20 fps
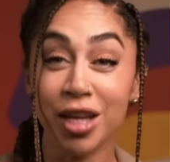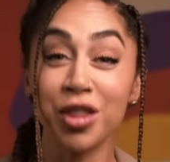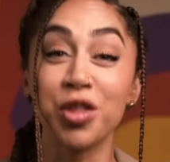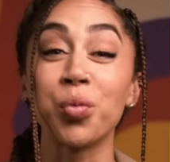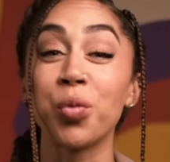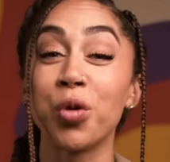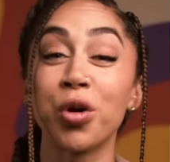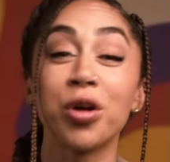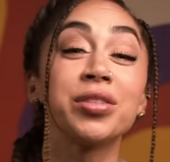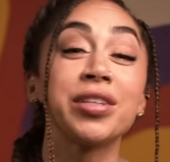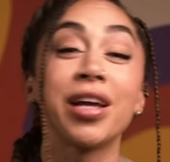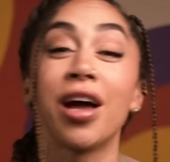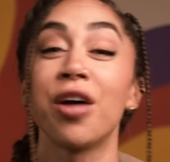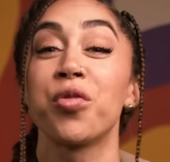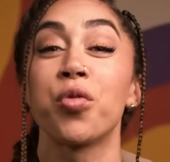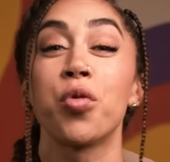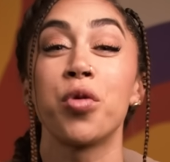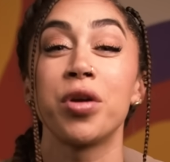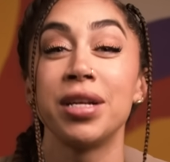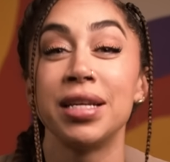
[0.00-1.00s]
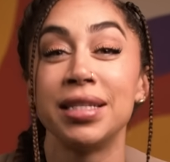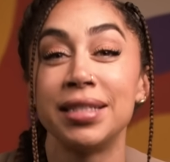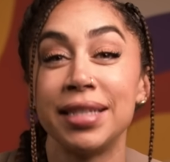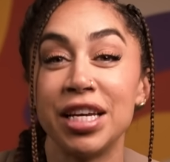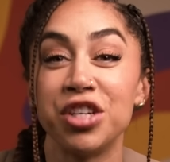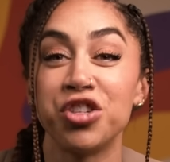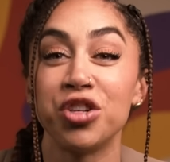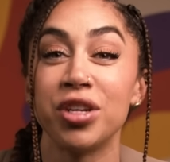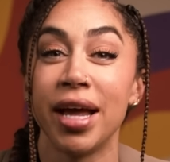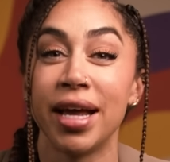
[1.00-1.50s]
the World Health
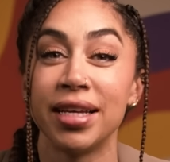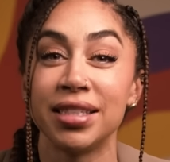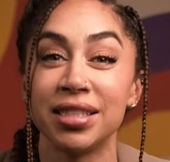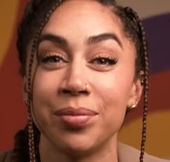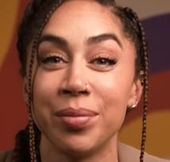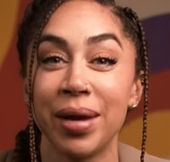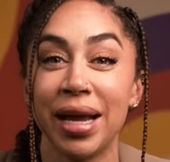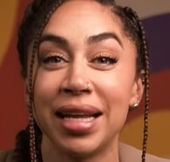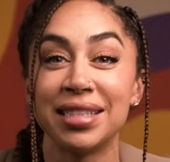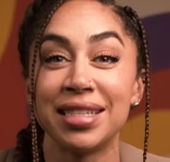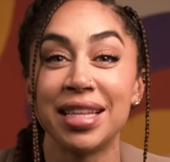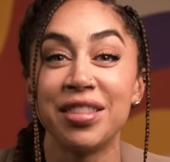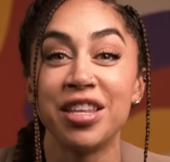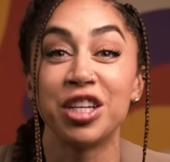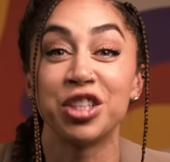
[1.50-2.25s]
Organization estimates that